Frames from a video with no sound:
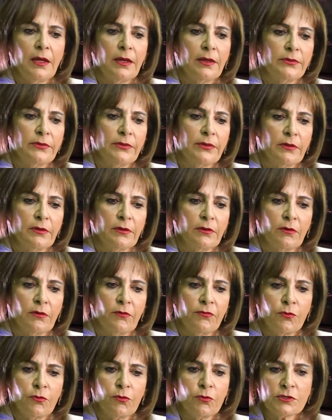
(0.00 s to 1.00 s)
And
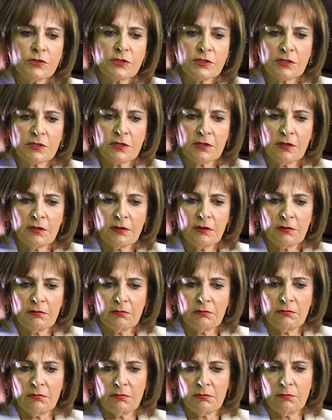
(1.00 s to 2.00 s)
of course,
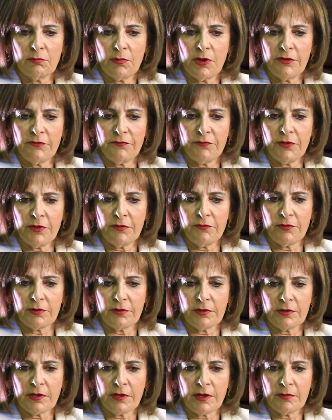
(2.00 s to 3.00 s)
my
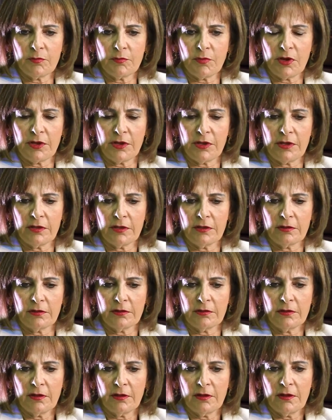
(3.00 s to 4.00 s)
favorite and
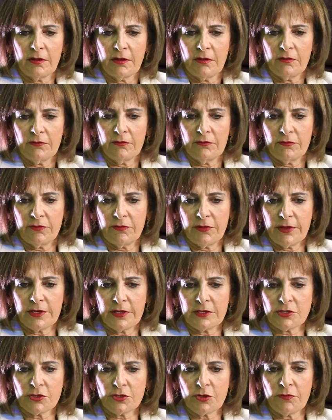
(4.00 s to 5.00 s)
my
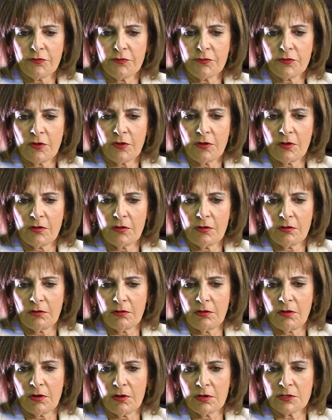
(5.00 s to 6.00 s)
very soft
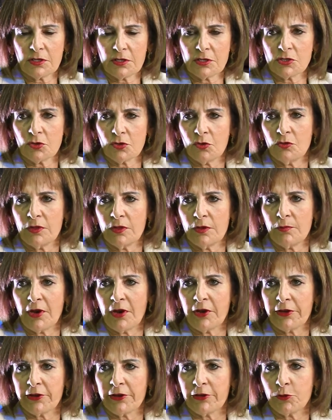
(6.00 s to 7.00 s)
heart is on the
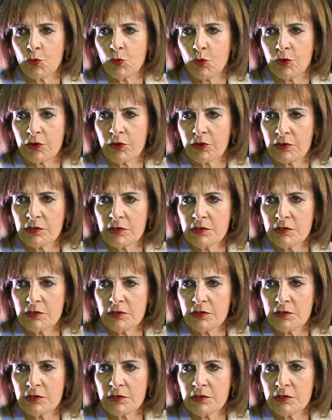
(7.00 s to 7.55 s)
migrant workers.